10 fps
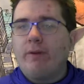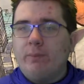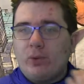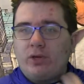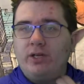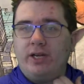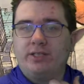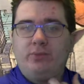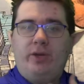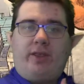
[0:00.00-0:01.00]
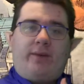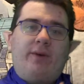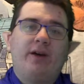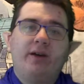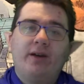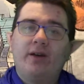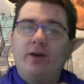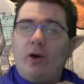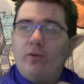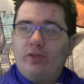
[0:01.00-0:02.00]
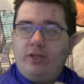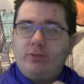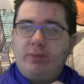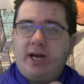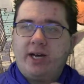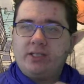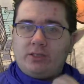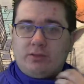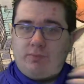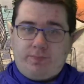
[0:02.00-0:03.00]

more connected with him over these past